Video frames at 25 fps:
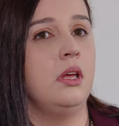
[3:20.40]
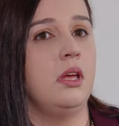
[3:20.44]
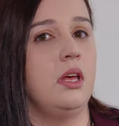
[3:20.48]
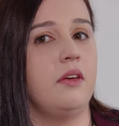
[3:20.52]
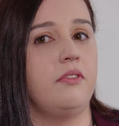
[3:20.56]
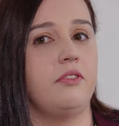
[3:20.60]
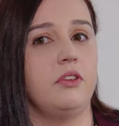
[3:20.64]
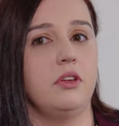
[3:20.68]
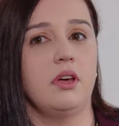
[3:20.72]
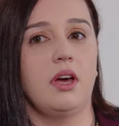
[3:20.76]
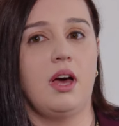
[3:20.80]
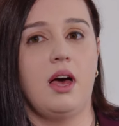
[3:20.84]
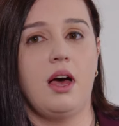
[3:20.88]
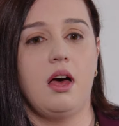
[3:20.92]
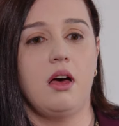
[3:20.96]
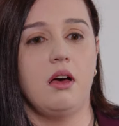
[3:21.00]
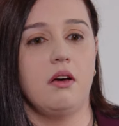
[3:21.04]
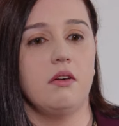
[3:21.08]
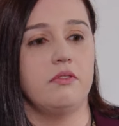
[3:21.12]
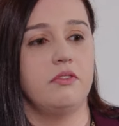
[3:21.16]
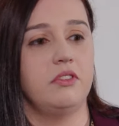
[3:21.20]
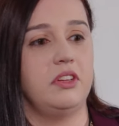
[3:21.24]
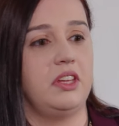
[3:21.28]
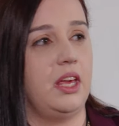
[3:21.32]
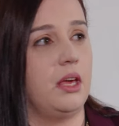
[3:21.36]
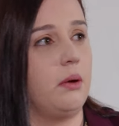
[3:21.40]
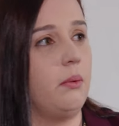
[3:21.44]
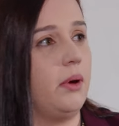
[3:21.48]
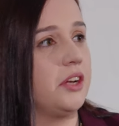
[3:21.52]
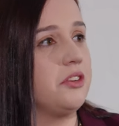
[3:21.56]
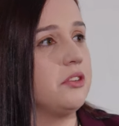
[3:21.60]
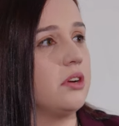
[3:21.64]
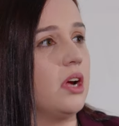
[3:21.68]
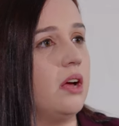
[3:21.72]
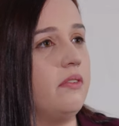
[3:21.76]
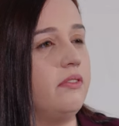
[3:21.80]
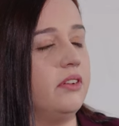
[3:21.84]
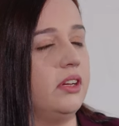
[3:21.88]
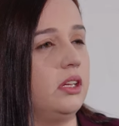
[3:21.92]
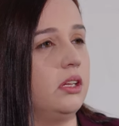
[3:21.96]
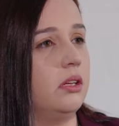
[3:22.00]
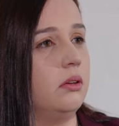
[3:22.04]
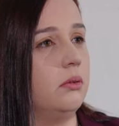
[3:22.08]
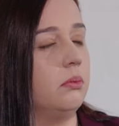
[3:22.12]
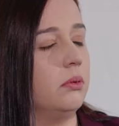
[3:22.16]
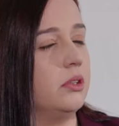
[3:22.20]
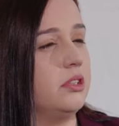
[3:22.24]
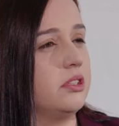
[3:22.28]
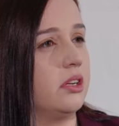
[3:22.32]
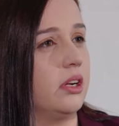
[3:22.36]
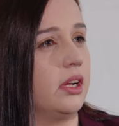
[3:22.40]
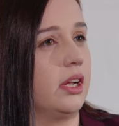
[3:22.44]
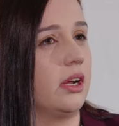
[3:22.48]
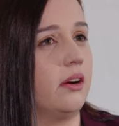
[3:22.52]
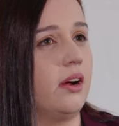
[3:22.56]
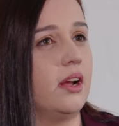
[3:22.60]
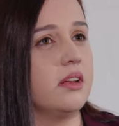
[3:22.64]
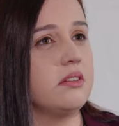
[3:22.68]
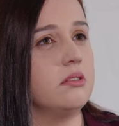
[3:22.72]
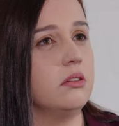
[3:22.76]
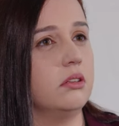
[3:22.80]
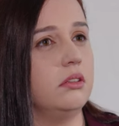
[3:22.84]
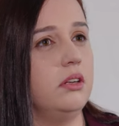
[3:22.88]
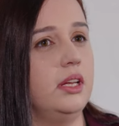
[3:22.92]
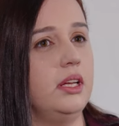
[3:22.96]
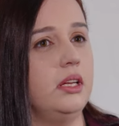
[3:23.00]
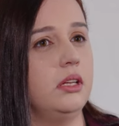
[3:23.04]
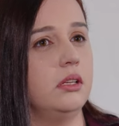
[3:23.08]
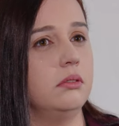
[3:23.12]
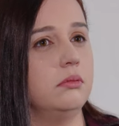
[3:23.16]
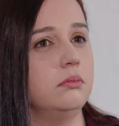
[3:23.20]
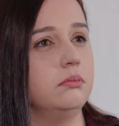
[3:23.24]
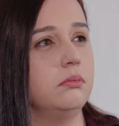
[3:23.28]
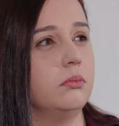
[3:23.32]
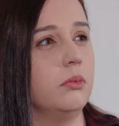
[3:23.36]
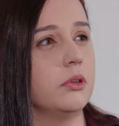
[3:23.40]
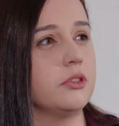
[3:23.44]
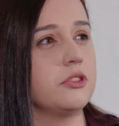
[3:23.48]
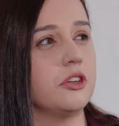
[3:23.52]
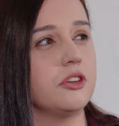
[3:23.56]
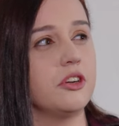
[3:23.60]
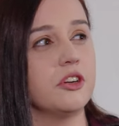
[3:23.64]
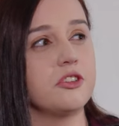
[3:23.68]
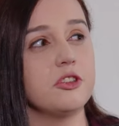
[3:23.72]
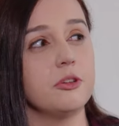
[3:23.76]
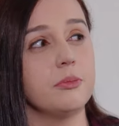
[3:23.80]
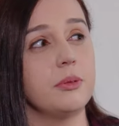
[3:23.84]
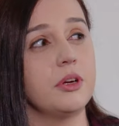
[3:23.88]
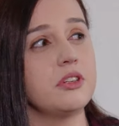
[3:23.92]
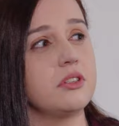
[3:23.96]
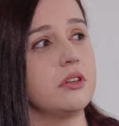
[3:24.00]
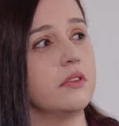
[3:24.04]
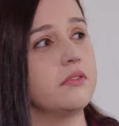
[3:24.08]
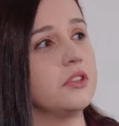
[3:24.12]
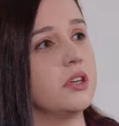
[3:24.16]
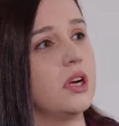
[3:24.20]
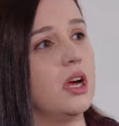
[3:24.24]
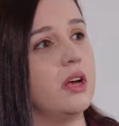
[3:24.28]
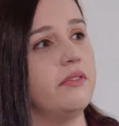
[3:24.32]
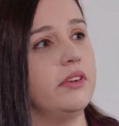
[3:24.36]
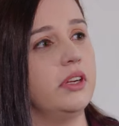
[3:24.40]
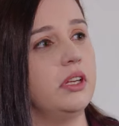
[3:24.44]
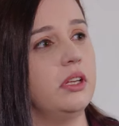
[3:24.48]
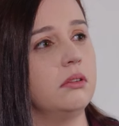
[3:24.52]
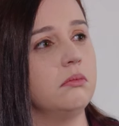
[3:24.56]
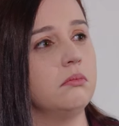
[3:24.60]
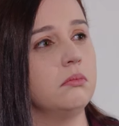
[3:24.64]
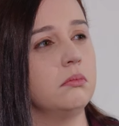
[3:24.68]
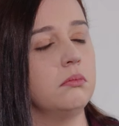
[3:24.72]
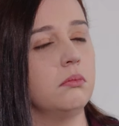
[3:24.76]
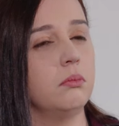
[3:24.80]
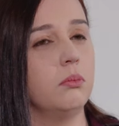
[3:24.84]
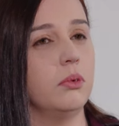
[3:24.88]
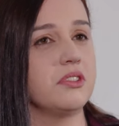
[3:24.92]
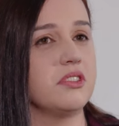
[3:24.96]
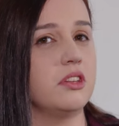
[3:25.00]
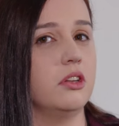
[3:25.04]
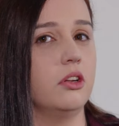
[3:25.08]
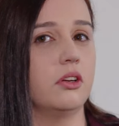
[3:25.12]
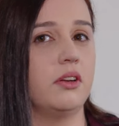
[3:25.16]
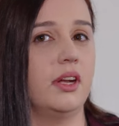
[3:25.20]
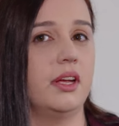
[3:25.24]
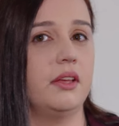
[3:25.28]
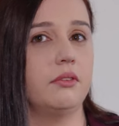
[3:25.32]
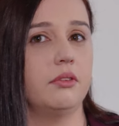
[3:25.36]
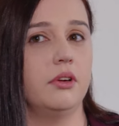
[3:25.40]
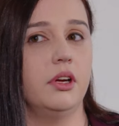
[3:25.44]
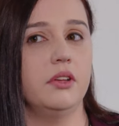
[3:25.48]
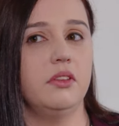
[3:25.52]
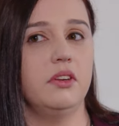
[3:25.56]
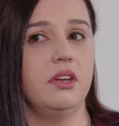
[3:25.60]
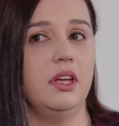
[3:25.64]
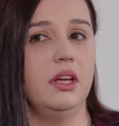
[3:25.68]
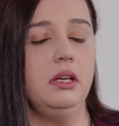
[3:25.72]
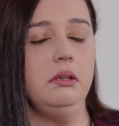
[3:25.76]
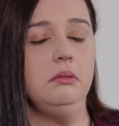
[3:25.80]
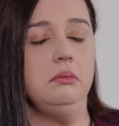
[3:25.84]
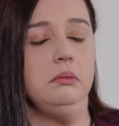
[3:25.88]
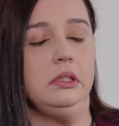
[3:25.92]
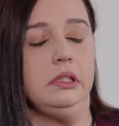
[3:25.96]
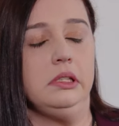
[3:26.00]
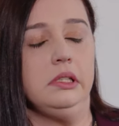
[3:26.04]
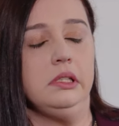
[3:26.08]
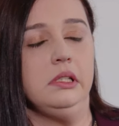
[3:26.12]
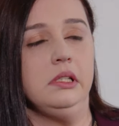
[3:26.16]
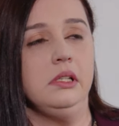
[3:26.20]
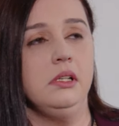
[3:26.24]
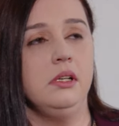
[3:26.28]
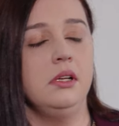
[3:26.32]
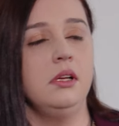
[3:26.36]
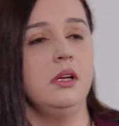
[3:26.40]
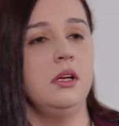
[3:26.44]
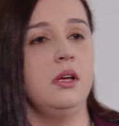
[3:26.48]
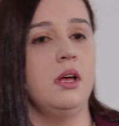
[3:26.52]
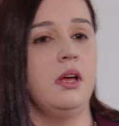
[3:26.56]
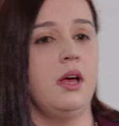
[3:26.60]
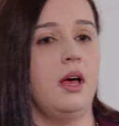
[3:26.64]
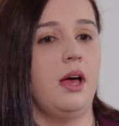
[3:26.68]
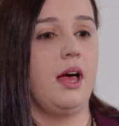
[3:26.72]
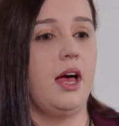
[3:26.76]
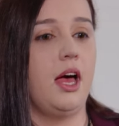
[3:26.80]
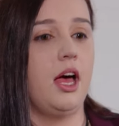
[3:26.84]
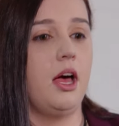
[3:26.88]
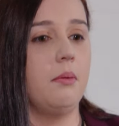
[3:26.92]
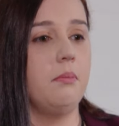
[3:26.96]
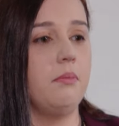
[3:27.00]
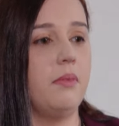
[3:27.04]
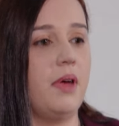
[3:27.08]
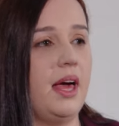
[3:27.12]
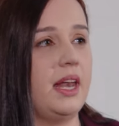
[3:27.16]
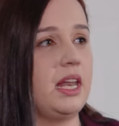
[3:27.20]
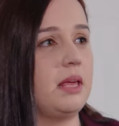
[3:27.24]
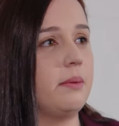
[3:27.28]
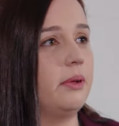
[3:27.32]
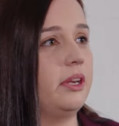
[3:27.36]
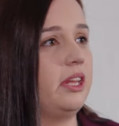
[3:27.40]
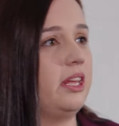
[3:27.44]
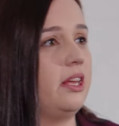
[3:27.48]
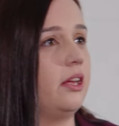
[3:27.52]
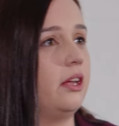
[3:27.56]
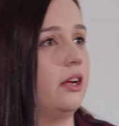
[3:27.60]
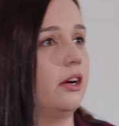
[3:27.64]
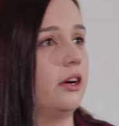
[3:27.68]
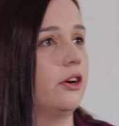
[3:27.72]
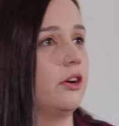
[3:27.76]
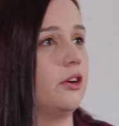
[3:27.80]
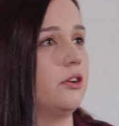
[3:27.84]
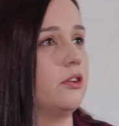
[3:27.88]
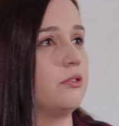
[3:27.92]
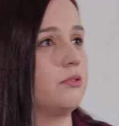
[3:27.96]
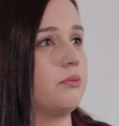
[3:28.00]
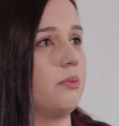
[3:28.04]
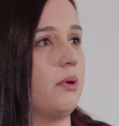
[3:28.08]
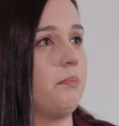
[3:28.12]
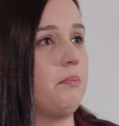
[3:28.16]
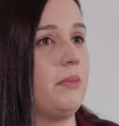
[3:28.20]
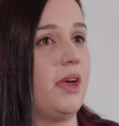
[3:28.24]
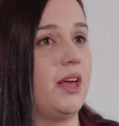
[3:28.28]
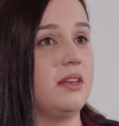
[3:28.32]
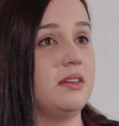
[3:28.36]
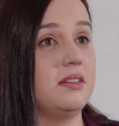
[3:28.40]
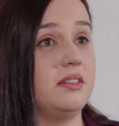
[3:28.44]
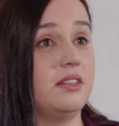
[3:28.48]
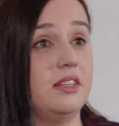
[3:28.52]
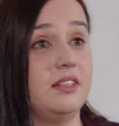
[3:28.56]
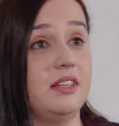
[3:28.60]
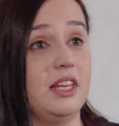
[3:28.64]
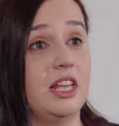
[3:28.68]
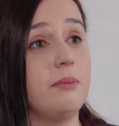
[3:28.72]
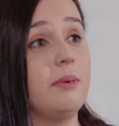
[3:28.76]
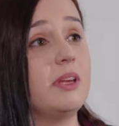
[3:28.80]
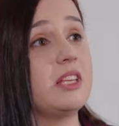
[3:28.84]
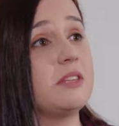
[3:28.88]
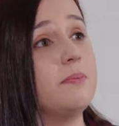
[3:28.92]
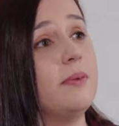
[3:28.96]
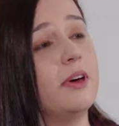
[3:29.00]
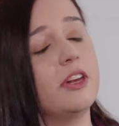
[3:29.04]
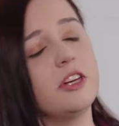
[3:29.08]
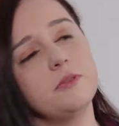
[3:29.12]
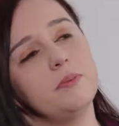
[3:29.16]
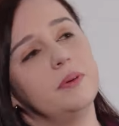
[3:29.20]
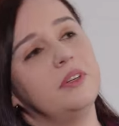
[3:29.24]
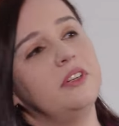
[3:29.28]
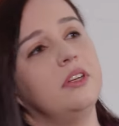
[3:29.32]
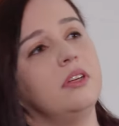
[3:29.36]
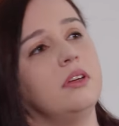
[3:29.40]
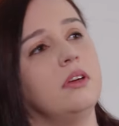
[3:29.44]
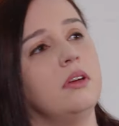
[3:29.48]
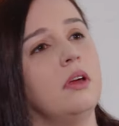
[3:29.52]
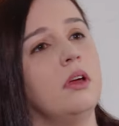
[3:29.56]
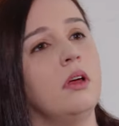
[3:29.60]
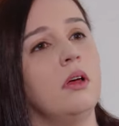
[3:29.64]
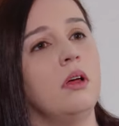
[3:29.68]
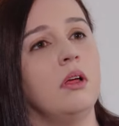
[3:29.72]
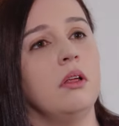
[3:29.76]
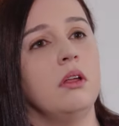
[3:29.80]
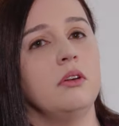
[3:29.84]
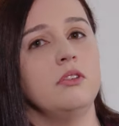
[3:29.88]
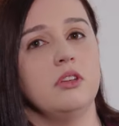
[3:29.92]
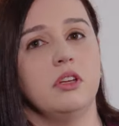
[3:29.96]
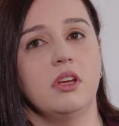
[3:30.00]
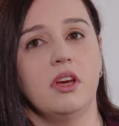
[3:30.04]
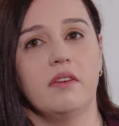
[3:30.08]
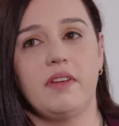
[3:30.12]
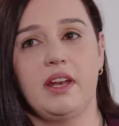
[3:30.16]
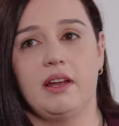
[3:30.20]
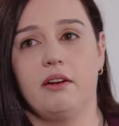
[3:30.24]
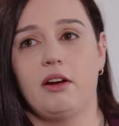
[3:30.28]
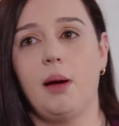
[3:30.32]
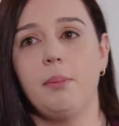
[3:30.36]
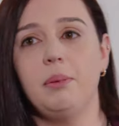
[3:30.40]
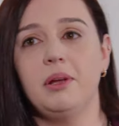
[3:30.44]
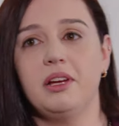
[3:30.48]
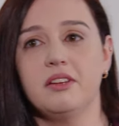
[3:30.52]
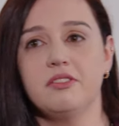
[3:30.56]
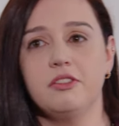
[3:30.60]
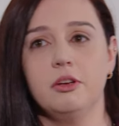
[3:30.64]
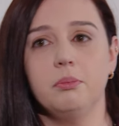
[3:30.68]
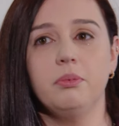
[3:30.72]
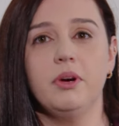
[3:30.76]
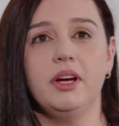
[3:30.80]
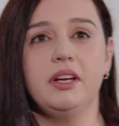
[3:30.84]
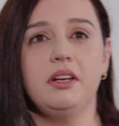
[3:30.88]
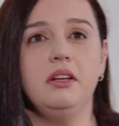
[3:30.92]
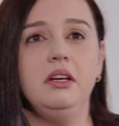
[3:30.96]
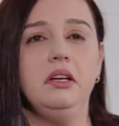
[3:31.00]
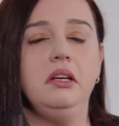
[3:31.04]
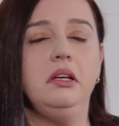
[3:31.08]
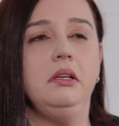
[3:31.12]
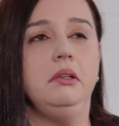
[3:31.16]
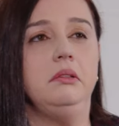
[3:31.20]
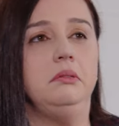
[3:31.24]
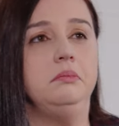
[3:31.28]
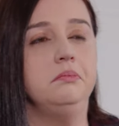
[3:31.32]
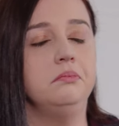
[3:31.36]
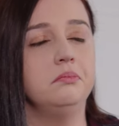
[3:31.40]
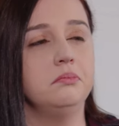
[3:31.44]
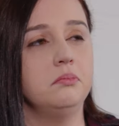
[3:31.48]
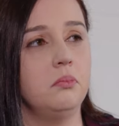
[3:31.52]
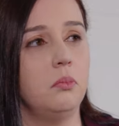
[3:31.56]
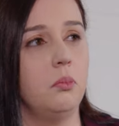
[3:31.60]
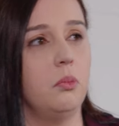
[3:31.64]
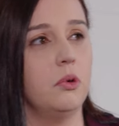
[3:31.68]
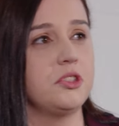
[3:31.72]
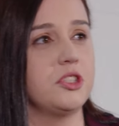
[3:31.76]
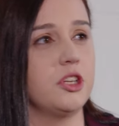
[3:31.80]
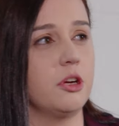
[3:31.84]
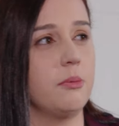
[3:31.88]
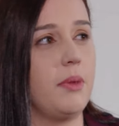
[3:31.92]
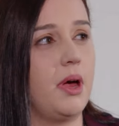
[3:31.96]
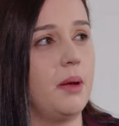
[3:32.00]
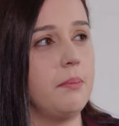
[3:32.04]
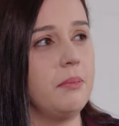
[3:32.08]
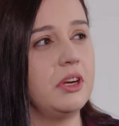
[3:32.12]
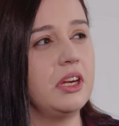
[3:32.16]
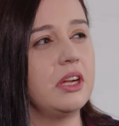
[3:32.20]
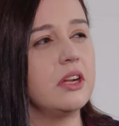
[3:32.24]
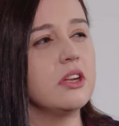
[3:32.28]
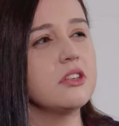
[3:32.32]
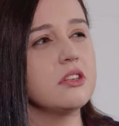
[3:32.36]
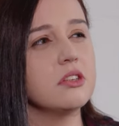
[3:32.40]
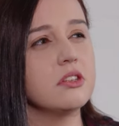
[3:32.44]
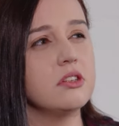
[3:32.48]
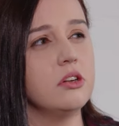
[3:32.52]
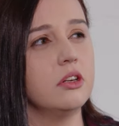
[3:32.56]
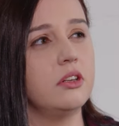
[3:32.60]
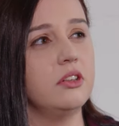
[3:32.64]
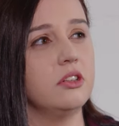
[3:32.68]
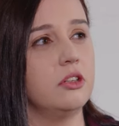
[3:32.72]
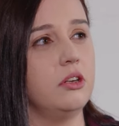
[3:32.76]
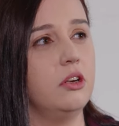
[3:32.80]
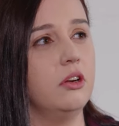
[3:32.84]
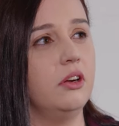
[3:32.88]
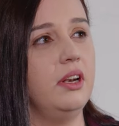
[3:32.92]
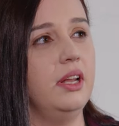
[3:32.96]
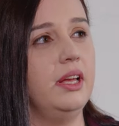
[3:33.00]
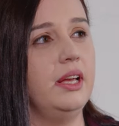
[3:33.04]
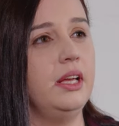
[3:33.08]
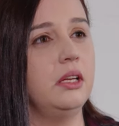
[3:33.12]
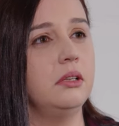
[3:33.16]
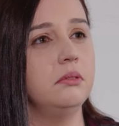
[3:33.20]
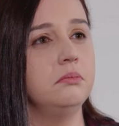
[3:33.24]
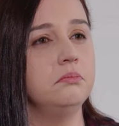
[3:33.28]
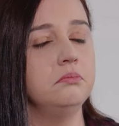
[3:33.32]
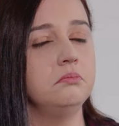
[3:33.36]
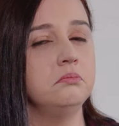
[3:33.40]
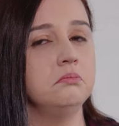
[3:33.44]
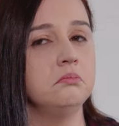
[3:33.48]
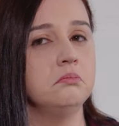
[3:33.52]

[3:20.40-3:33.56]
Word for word: If you have gateway traffic, what's your ingress look like? What's your distribution of traffic? What's it look like throughout the day? Um, anybody here who's in database management, do you have any replicas up right now? What's your memory usage look, look like?